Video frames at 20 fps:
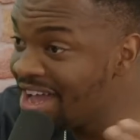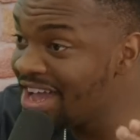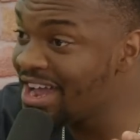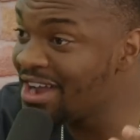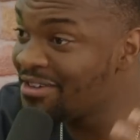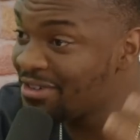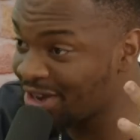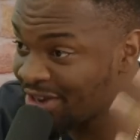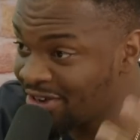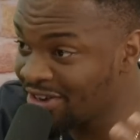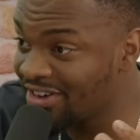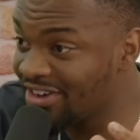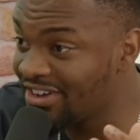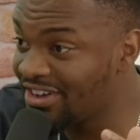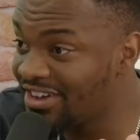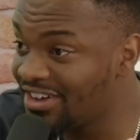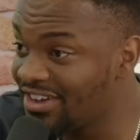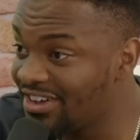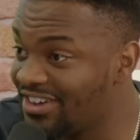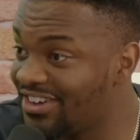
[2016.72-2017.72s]

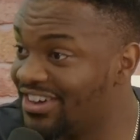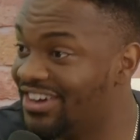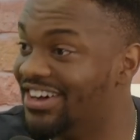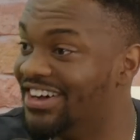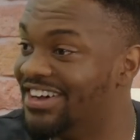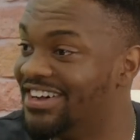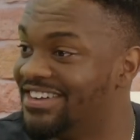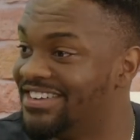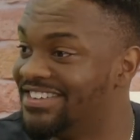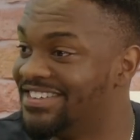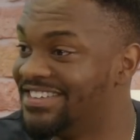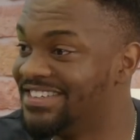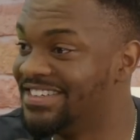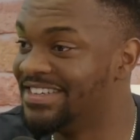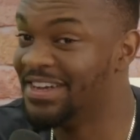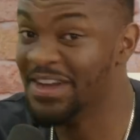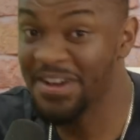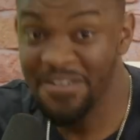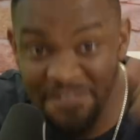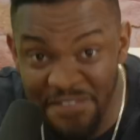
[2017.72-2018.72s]
America!
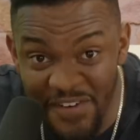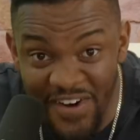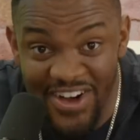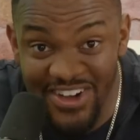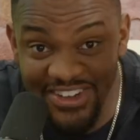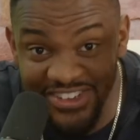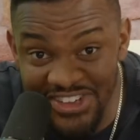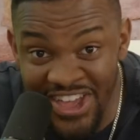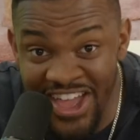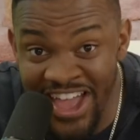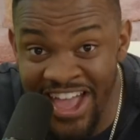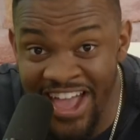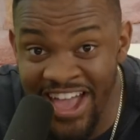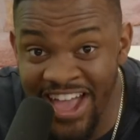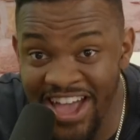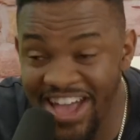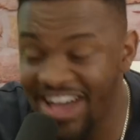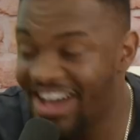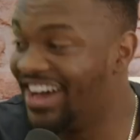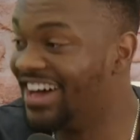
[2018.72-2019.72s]

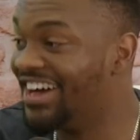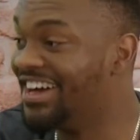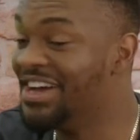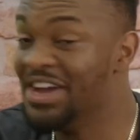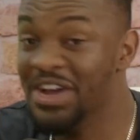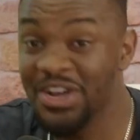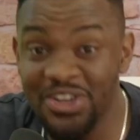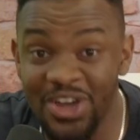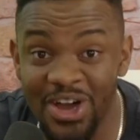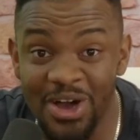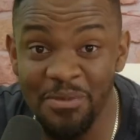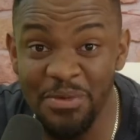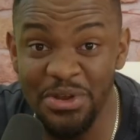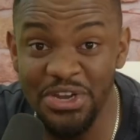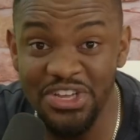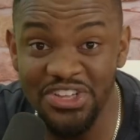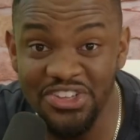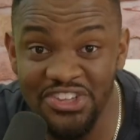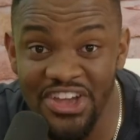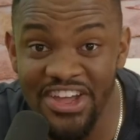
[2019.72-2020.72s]
Yeah!
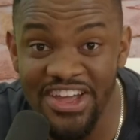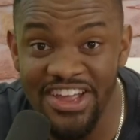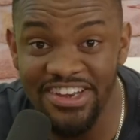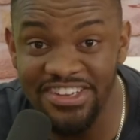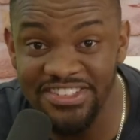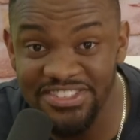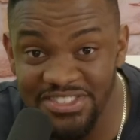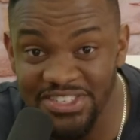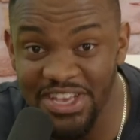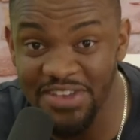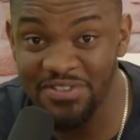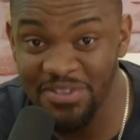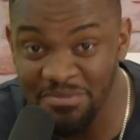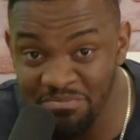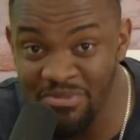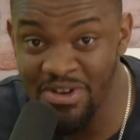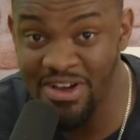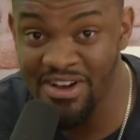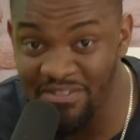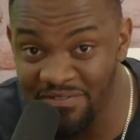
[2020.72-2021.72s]
Coming again to save the
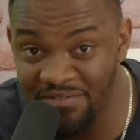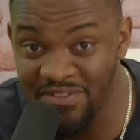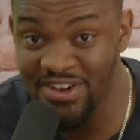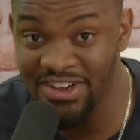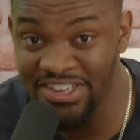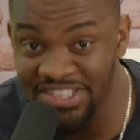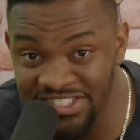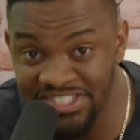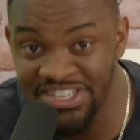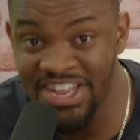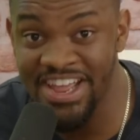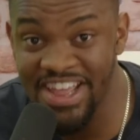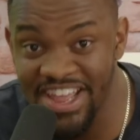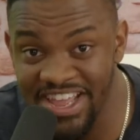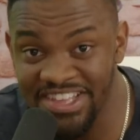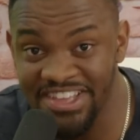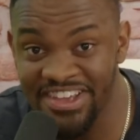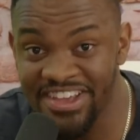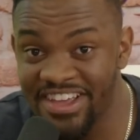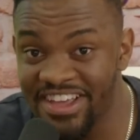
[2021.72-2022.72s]

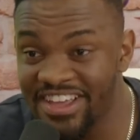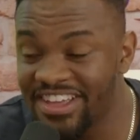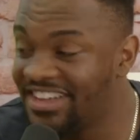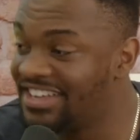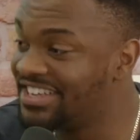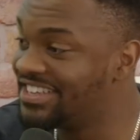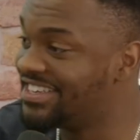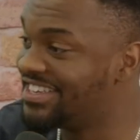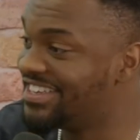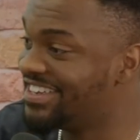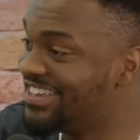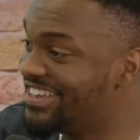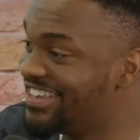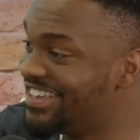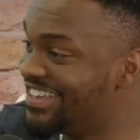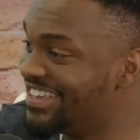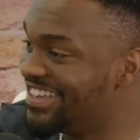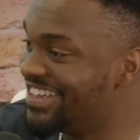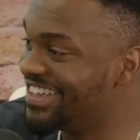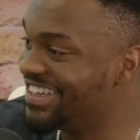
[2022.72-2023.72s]
day, yeah!
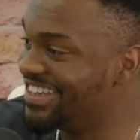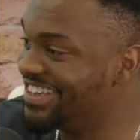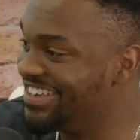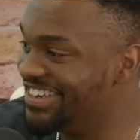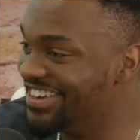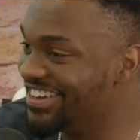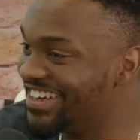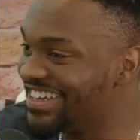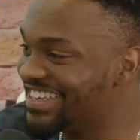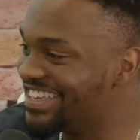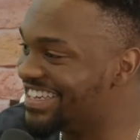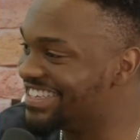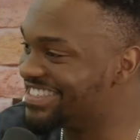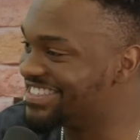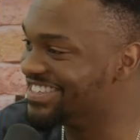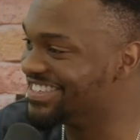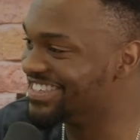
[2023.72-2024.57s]
You not heard that